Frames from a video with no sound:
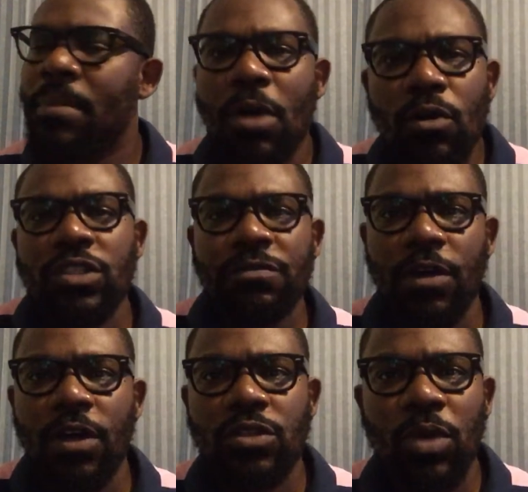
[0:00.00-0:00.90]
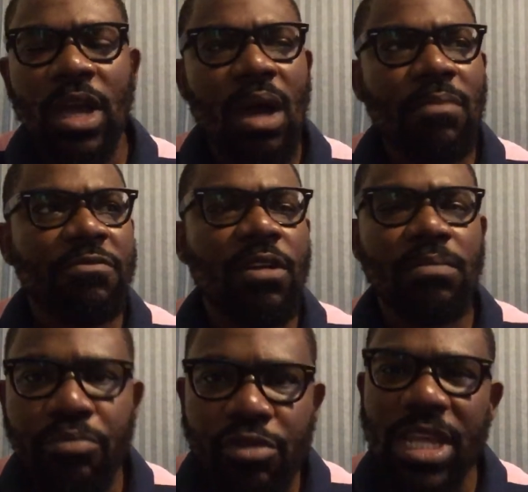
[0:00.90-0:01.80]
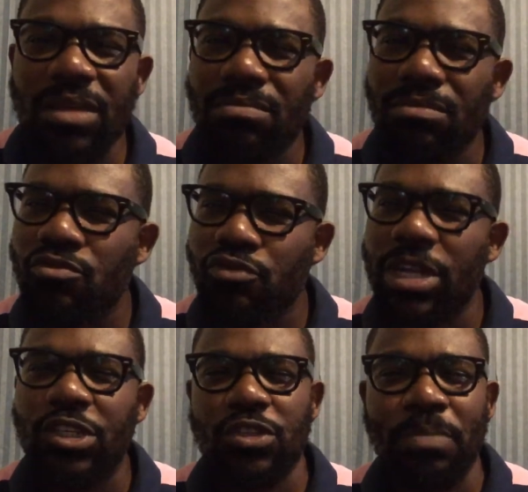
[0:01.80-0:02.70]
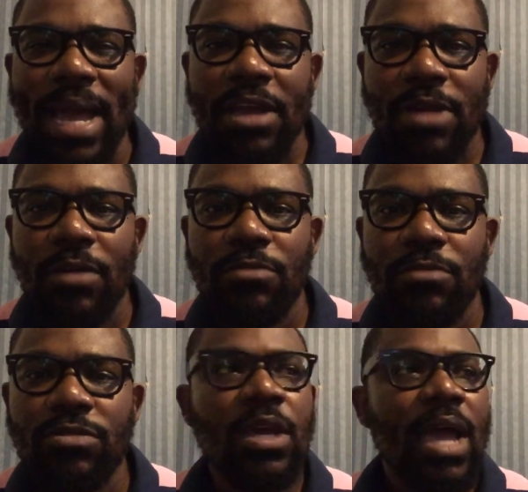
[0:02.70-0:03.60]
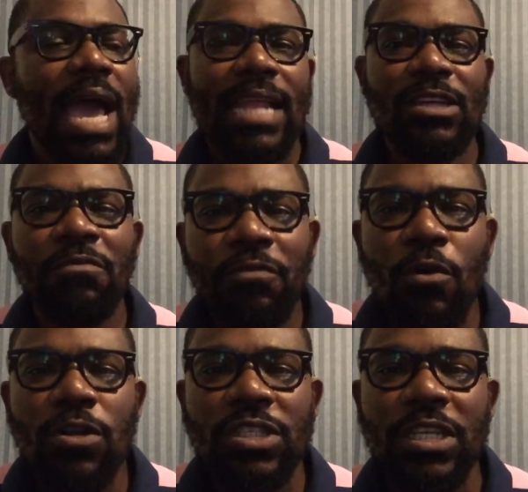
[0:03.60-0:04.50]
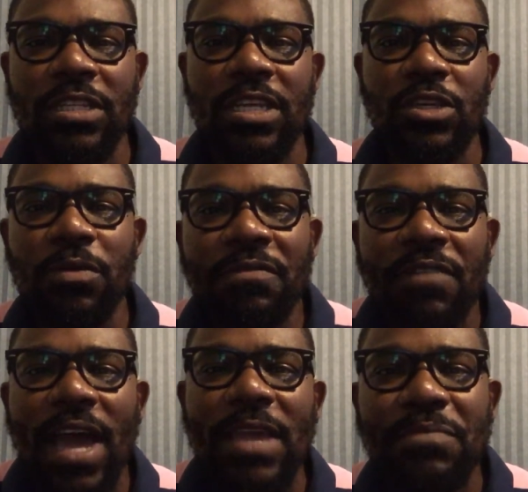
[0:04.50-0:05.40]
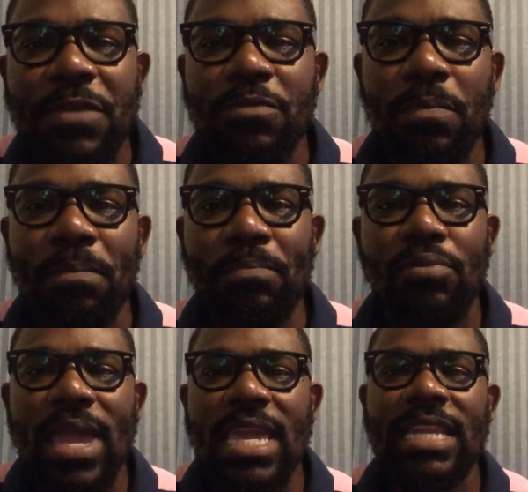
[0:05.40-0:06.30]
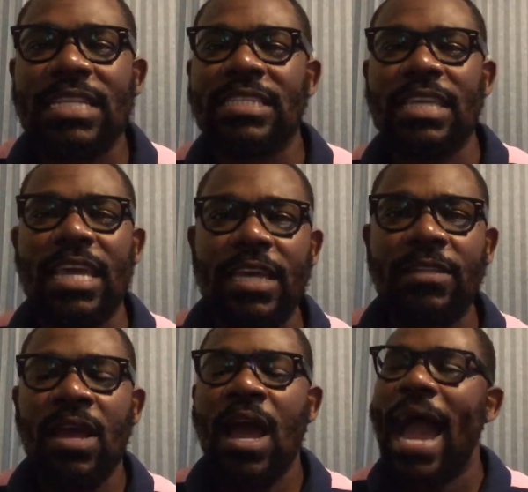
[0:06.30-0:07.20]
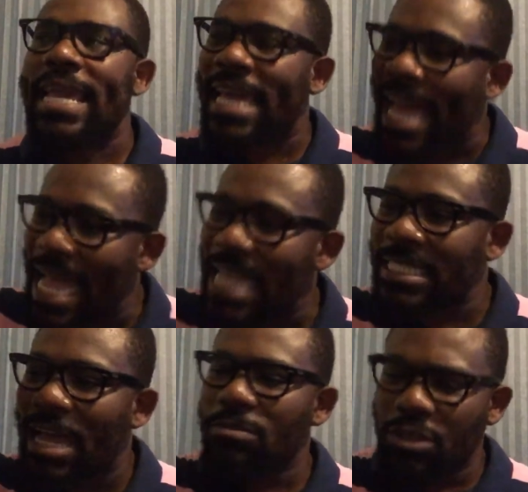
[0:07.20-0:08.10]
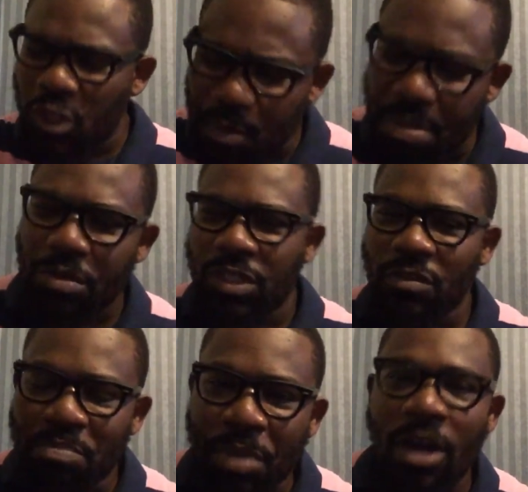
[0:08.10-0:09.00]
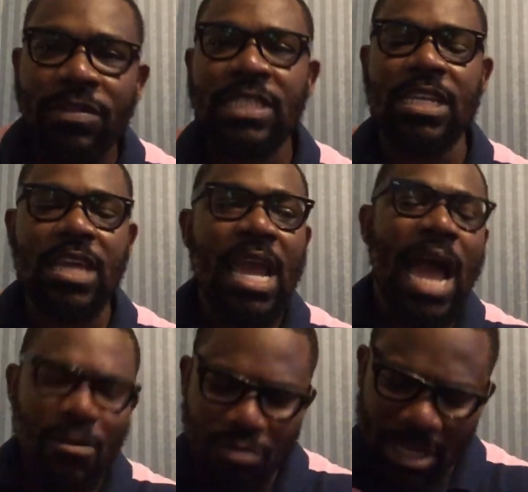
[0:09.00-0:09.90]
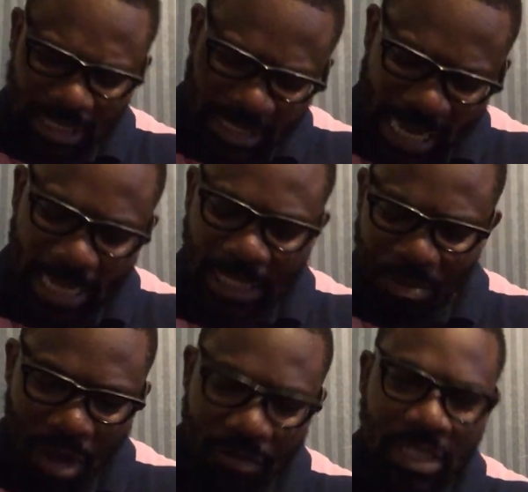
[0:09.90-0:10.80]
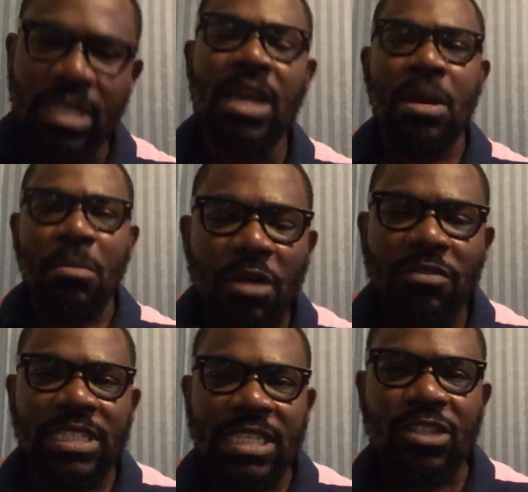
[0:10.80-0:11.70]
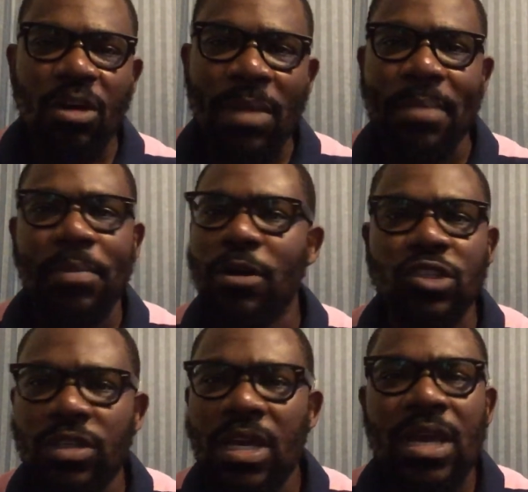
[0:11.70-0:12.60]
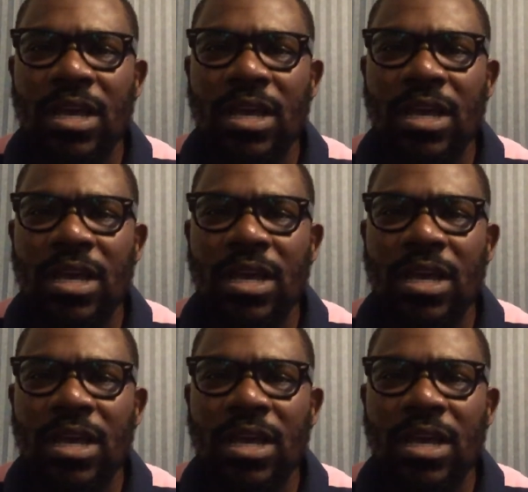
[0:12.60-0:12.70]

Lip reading: Most of us, we come from pretty religious backgrounds. And unfortunately, you will find people praying and saying, I cast out the spirit of poverty. I reject poverty. Poverty is not my portion.